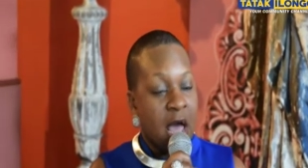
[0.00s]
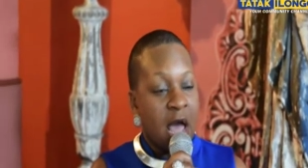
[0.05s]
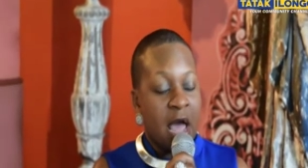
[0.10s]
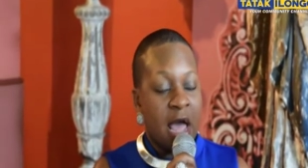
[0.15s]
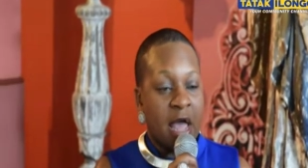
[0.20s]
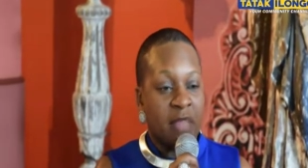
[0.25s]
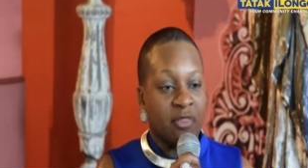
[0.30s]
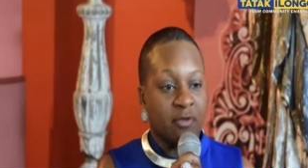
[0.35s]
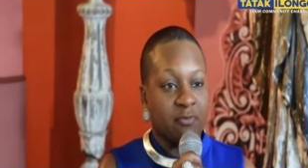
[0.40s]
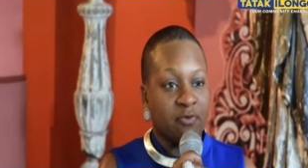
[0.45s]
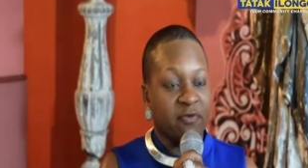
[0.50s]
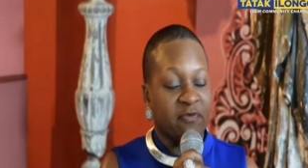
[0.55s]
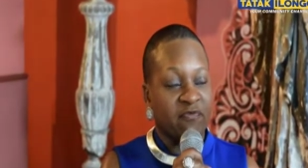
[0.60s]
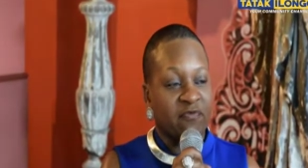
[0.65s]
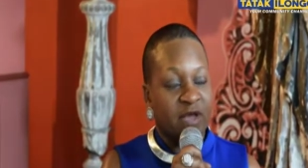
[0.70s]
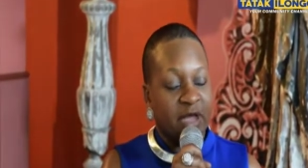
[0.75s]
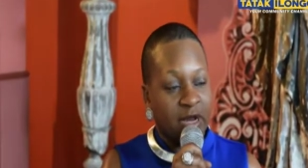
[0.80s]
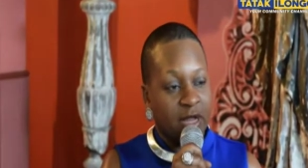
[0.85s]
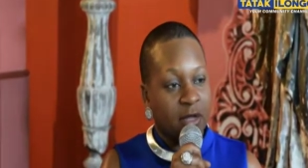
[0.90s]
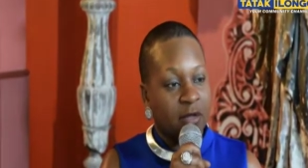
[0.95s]
and the
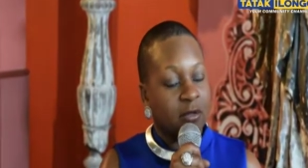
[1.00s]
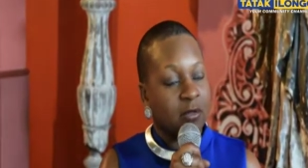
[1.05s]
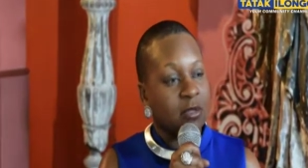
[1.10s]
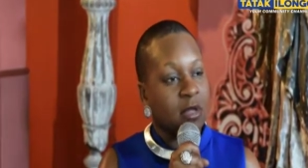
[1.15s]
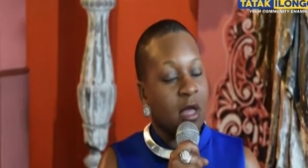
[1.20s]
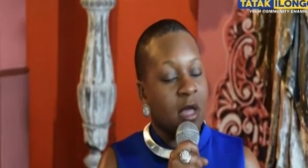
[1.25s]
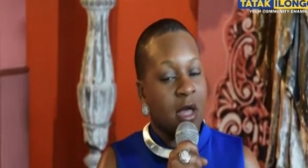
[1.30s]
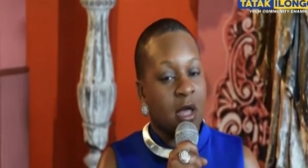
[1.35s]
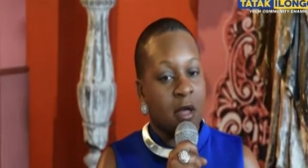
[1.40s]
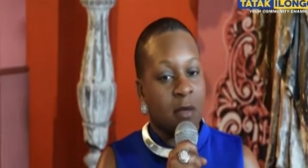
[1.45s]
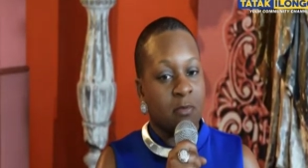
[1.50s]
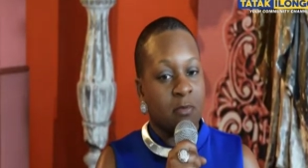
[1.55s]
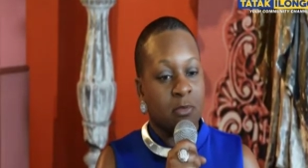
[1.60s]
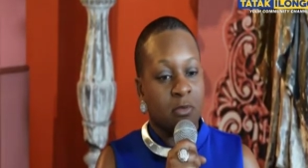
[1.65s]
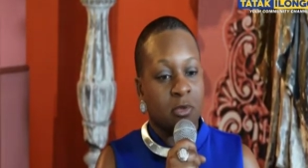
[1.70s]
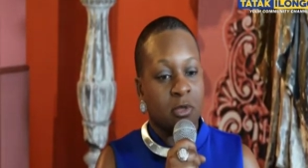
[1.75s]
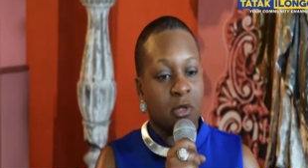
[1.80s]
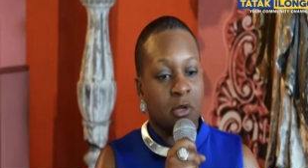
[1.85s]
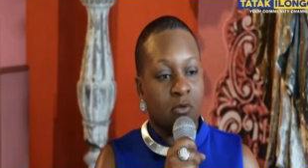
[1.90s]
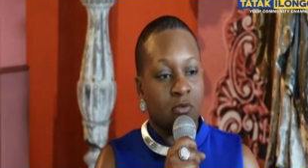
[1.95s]
prophetic um,
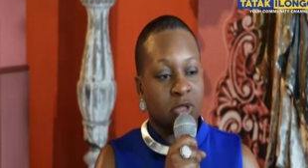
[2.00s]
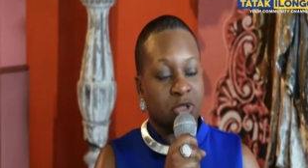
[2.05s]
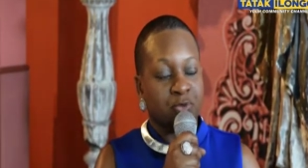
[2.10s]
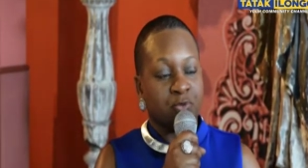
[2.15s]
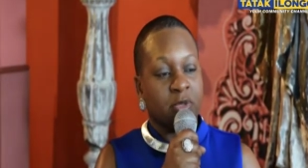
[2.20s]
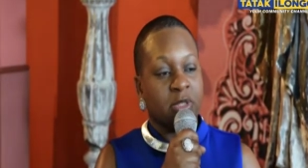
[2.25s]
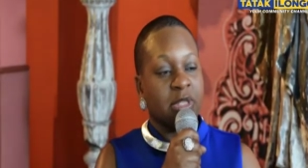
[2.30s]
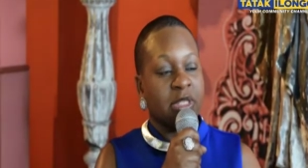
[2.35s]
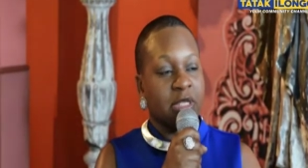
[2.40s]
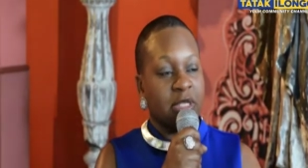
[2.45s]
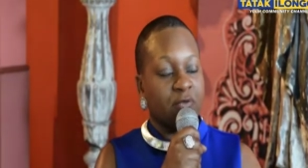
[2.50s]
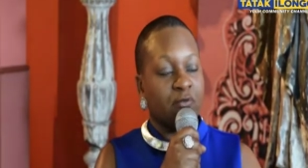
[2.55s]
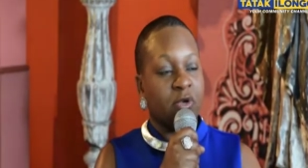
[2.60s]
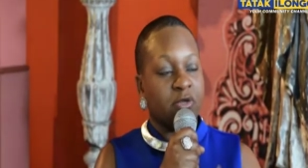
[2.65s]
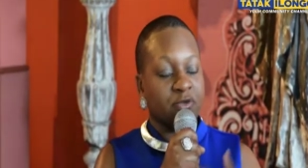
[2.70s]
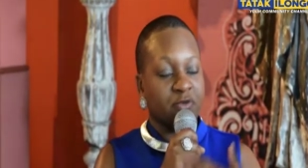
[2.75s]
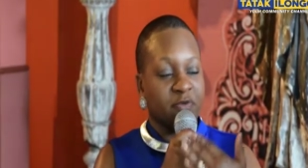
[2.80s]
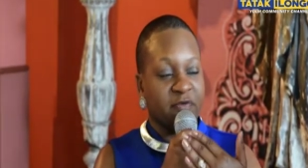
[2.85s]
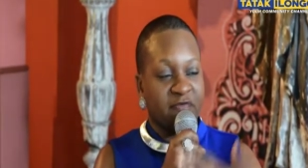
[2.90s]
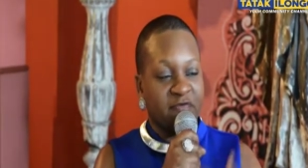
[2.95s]
was rele-
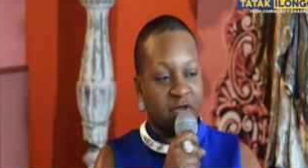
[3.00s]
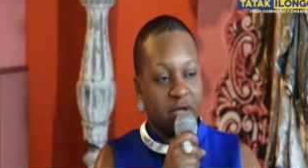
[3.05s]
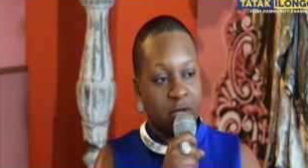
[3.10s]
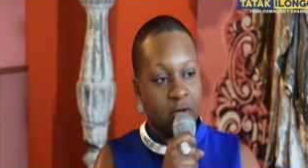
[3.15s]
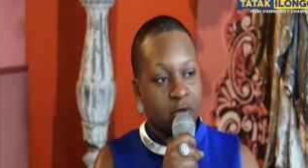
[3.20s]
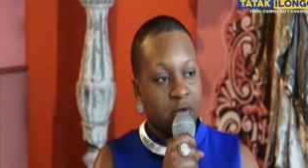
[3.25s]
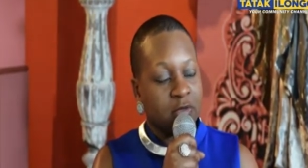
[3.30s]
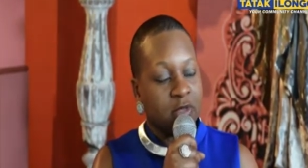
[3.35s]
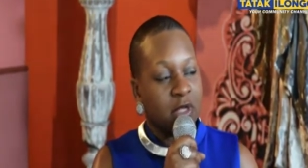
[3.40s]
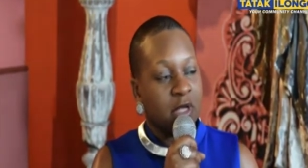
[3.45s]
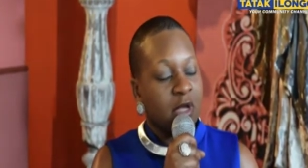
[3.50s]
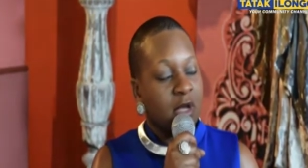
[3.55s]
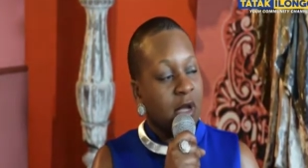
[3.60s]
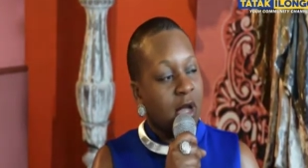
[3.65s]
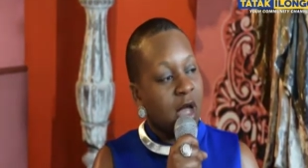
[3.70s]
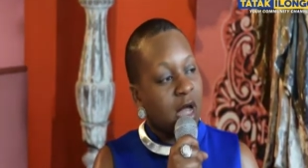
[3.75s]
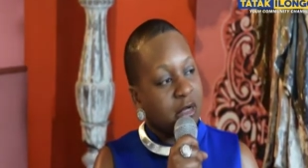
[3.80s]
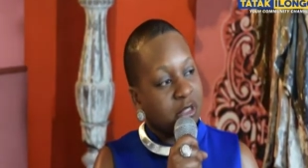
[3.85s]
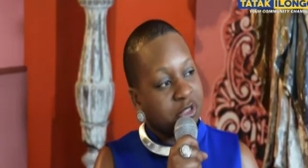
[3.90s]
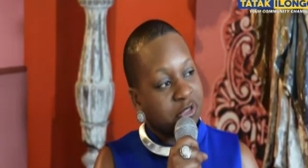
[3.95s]
was revealed
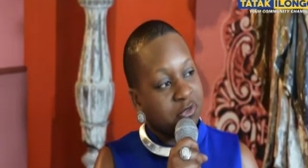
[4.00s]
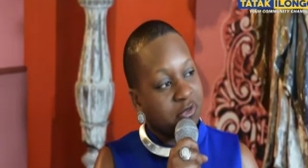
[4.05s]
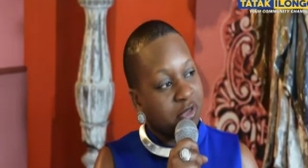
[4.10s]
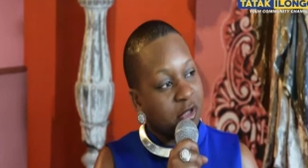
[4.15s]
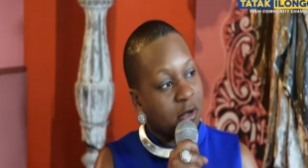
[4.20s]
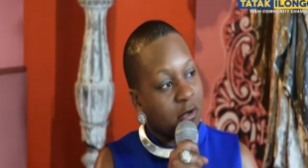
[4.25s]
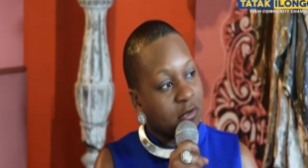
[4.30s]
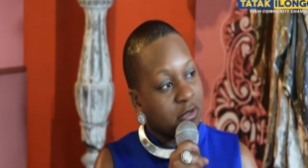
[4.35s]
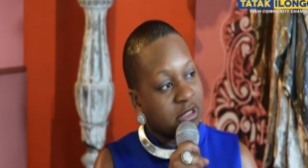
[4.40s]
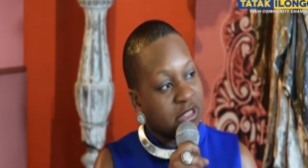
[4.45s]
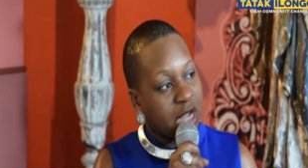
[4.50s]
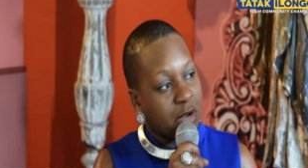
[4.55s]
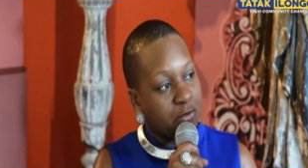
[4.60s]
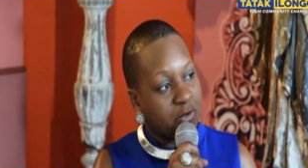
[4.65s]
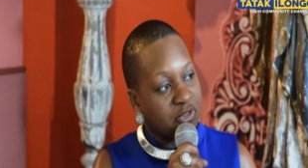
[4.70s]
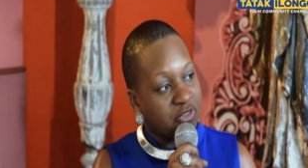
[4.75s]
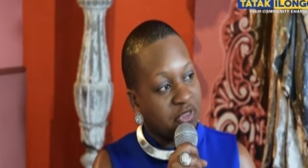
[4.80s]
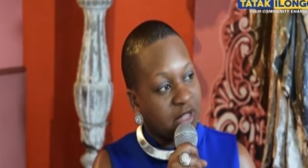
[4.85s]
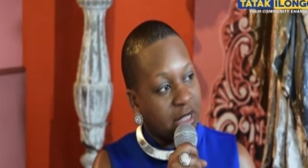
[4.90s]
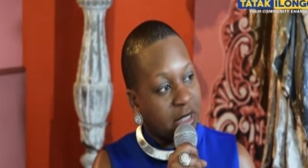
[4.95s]
unto those that
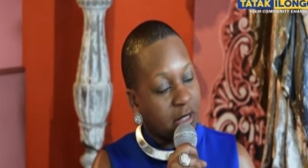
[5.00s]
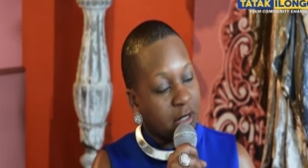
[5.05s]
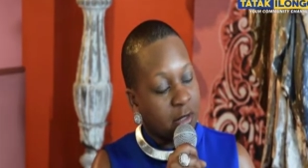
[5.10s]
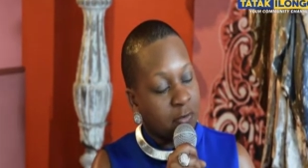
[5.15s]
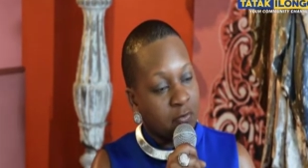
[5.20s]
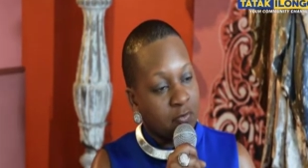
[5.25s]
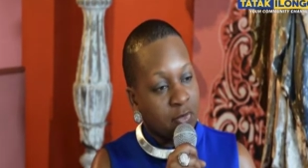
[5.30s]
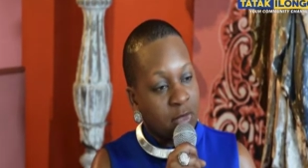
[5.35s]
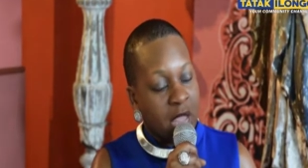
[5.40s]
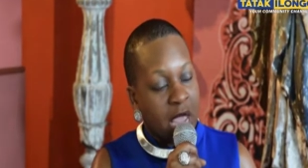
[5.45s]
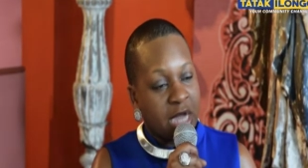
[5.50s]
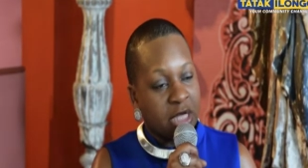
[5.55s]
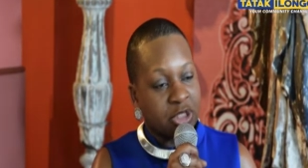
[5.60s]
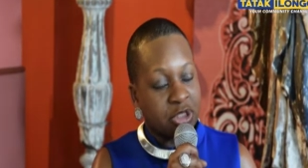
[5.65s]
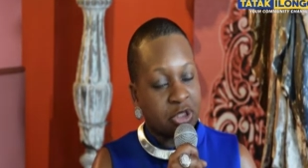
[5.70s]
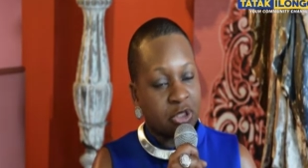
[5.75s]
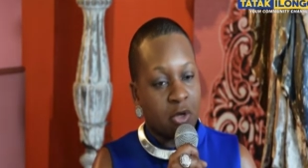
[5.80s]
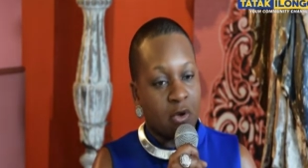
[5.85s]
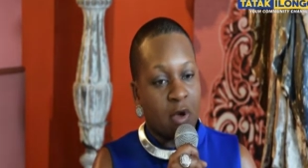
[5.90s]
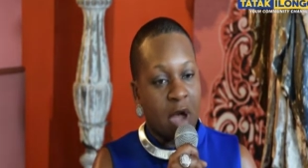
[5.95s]
were there. And
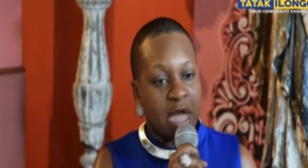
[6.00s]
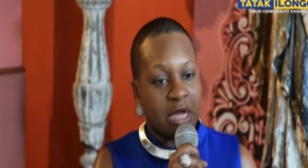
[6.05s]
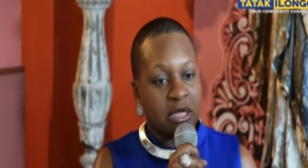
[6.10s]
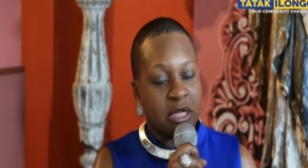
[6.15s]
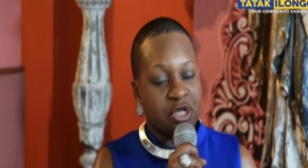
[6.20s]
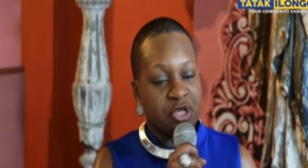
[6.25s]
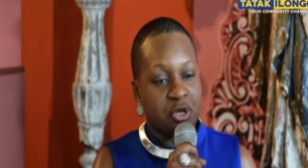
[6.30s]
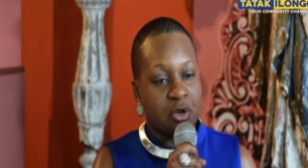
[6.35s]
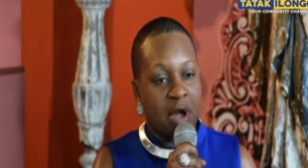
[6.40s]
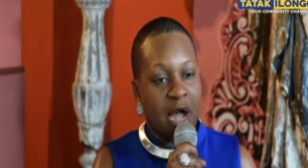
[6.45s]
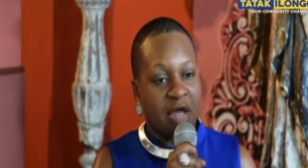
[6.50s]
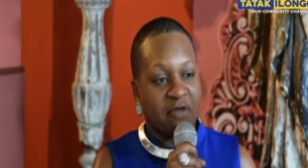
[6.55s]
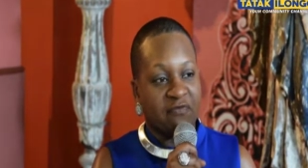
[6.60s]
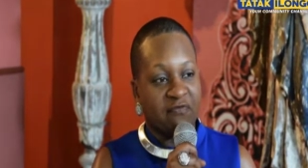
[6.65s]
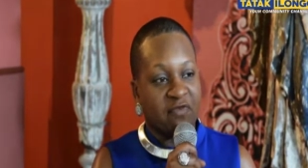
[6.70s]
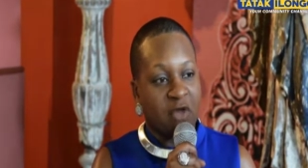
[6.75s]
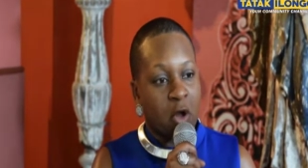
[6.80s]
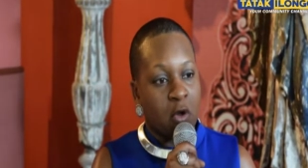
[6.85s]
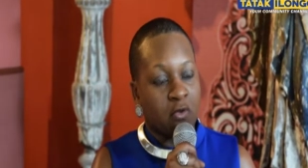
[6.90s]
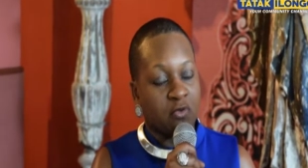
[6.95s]
so I, you know, I
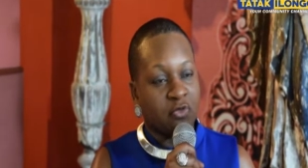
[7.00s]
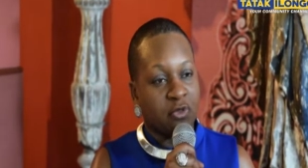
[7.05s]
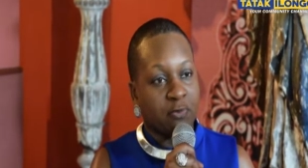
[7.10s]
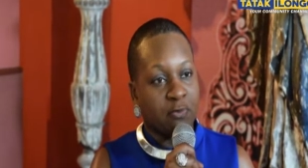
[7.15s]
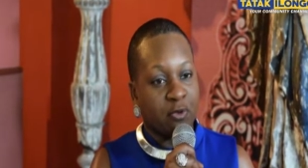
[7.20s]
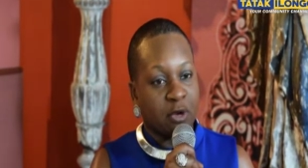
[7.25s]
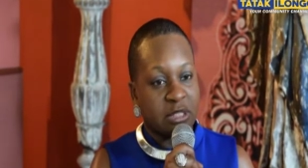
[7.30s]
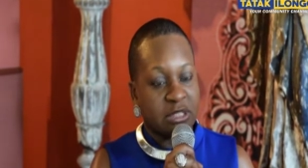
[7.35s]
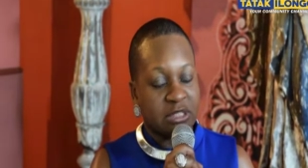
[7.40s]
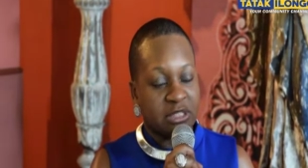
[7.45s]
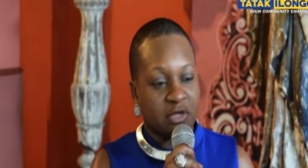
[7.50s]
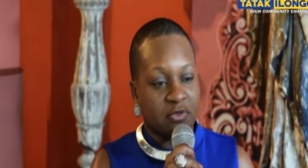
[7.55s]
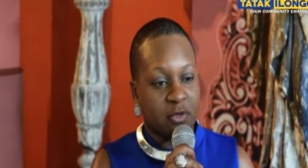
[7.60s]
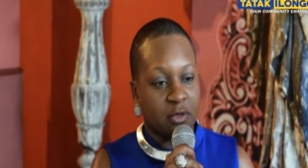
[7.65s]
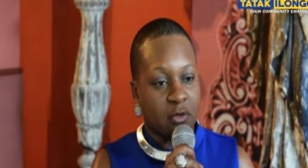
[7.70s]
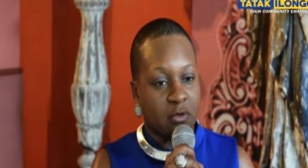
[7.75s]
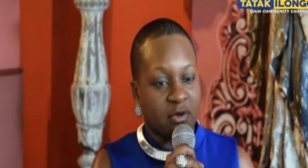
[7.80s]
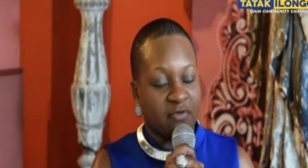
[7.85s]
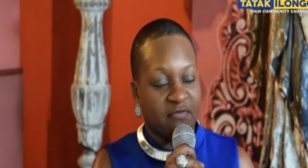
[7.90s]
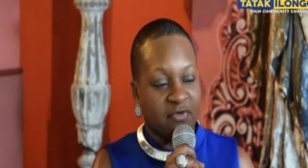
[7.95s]
felt the presence of the
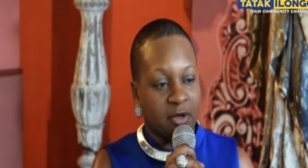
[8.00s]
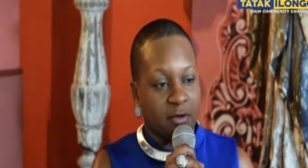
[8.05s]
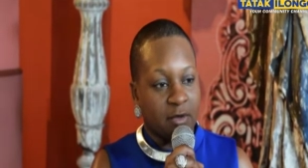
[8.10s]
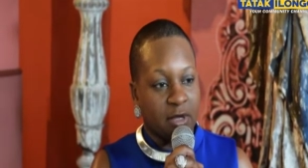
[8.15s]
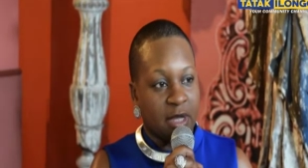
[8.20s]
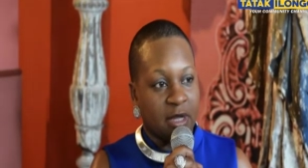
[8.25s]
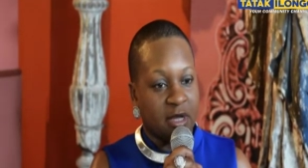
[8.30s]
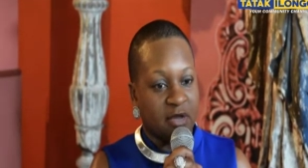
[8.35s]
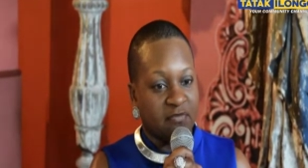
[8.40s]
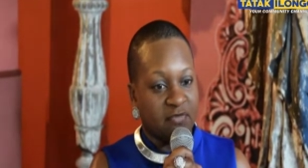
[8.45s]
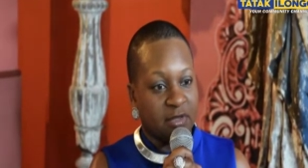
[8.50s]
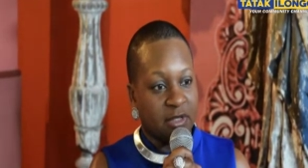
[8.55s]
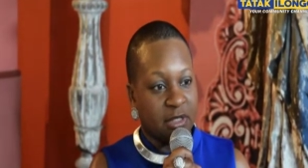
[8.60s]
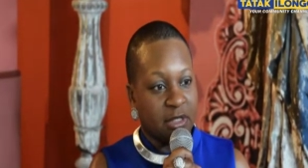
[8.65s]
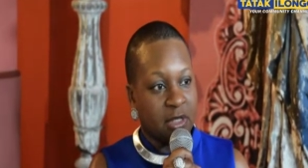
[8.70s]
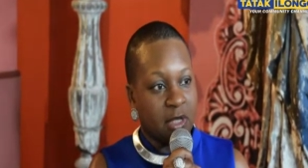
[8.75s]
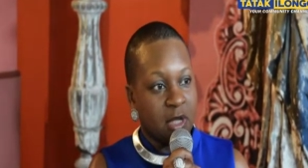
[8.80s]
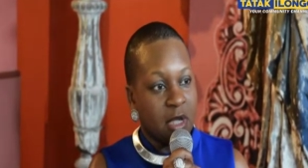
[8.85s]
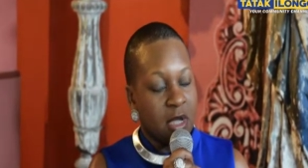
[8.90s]
Lord very heavily